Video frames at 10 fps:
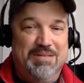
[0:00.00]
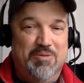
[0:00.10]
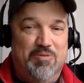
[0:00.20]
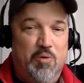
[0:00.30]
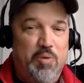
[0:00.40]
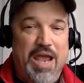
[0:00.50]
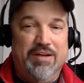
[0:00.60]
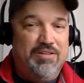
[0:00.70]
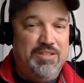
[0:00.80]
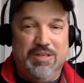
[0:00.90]
Before we,
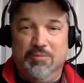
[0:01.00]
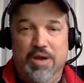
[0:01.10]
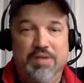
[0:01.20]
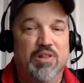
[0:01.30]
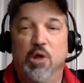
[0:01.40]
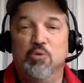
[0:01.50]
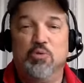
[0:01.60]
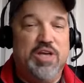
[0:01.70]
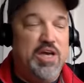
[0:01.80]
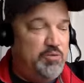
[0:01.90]
act, you know, we even load
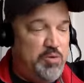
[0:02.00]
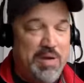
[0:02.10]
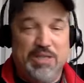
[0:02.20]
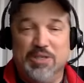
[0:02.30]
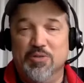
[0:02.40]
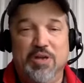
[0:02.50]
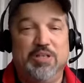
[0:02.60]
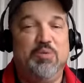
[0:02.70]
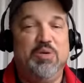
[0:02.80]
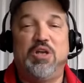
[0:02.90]
the guns, we make sure they're
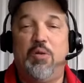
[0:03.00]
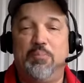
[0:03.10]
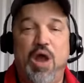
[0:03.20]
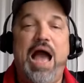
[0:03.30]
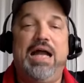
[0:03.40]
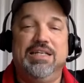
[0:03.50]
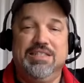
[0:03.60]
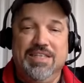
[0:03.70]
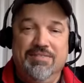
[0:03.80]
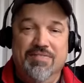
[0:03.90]
empty, and we start
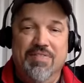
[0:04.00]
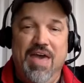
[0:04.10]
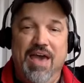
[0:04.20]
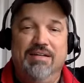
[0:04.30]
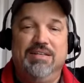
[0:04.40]
practicing that,